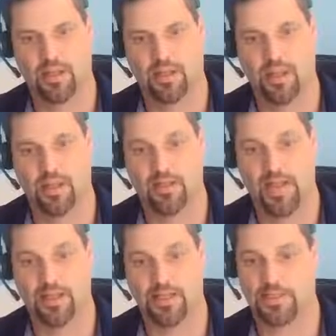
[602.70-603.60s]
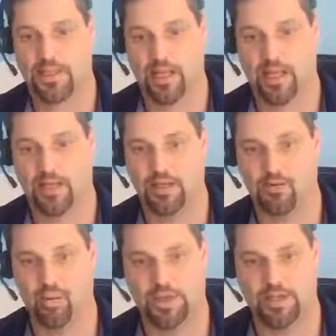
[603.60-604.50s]
and that is a
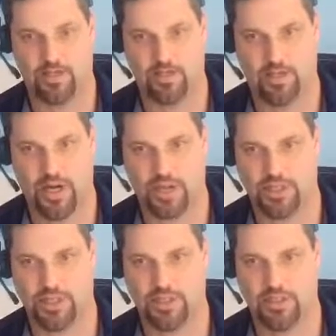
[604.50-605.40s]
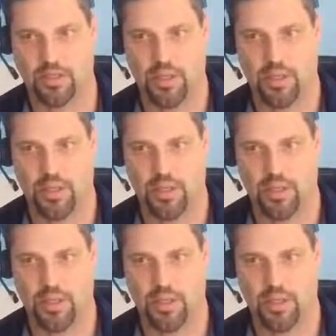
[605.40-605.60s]
one-year strategy.